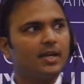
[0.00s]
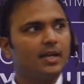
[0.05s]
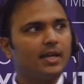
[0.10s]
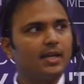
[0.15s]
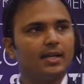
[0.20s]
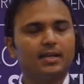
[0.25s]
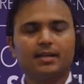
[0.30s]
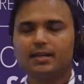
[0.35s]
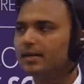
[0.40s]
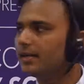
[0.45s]

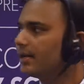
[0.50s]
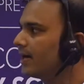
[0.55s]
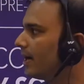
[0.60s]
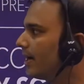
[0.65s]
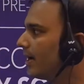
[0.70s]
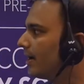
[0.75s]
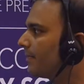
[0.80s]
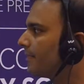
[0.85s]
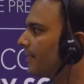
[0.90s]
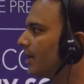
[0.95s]
And
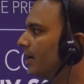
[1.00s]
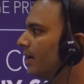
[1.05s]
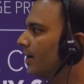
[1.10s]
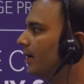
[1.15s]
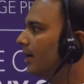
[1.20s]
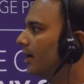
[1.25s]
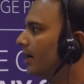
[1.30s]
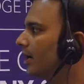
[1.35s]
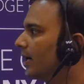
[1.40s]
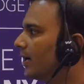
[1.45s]

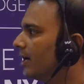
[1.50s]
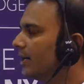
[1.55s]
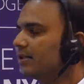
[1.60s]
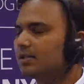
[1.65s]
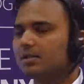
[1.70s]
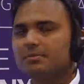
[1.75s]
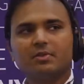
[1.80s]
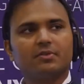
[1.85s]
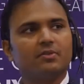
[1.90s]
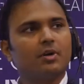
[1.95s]
in
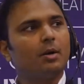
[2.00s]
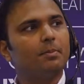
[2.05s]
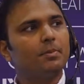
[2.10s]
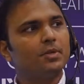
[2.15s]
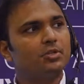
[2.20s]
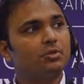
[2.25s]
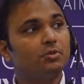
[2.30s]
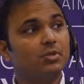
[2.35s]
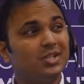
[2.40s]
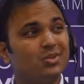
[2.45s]
terms of the
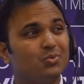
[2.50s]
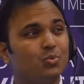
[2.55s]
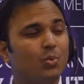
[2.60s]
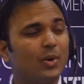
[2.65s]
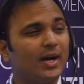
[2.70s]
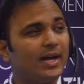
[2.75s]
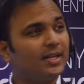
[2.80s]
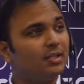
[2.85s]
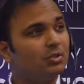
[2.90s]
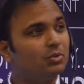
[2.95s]
opportunities,
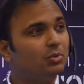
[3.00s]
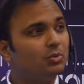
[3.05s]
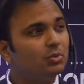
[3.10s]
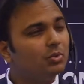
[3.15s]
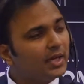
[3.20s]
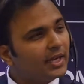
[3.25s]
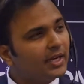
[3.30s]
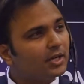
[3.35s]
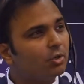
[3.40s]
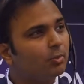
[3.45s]
why
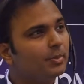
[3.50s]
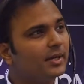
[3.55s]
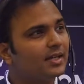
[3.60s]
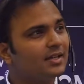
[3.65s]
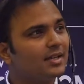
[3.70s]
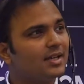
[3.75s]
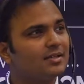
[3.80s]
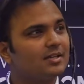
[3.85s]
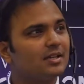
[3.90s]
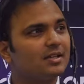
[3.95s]
do
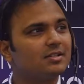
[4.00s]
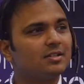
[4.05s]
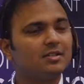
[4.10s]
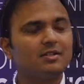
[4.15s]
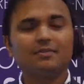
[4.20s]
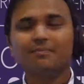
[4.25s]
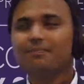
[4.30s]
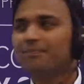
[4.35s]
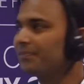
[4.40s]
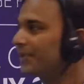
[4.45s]
aerobic digestion?